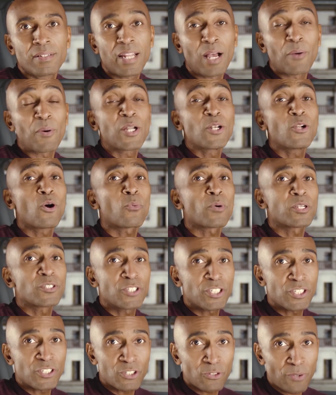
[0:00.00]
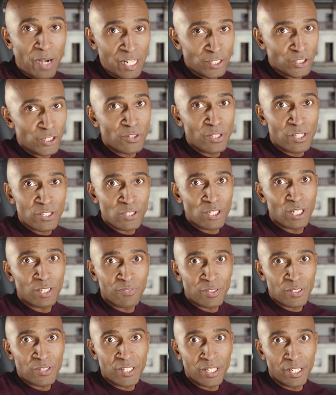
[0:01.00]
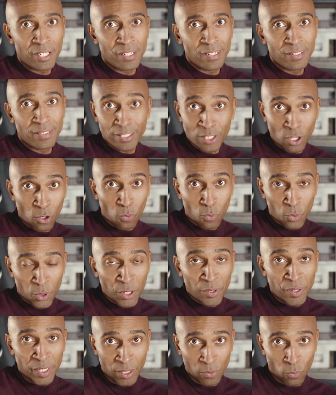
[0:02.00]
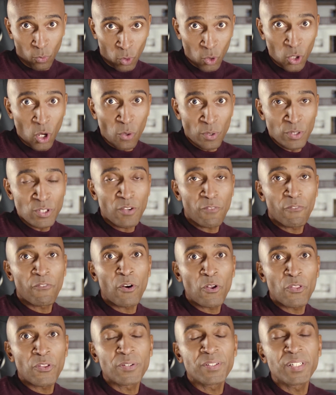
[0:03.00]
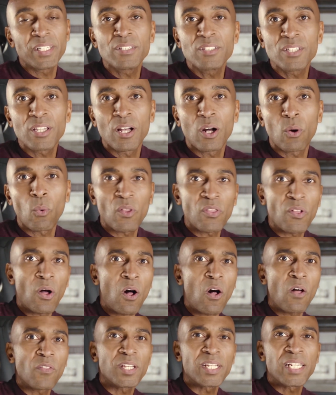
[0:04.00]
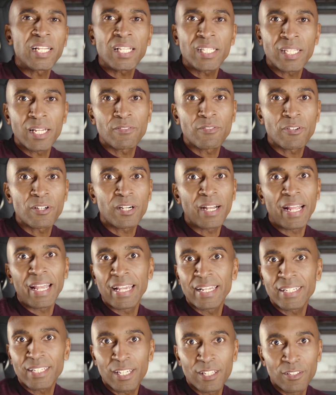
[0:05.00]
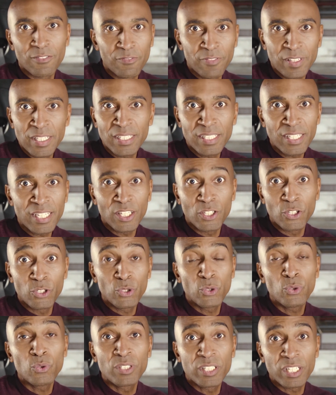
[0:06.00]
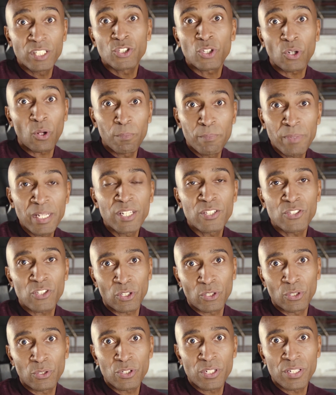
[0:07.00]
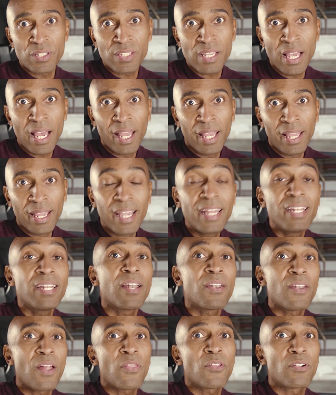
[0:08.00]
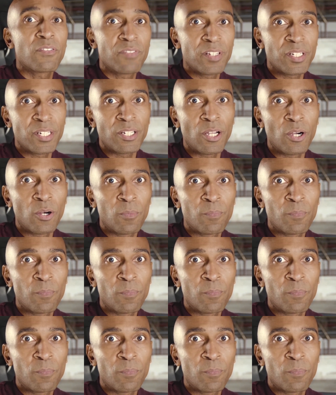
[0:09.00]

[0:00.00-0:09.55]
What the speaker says: Now, I know we're just scratching the surface here, and don't worry, we'll go into further detail with all the clever and convenient new digital Mini solutions in another video.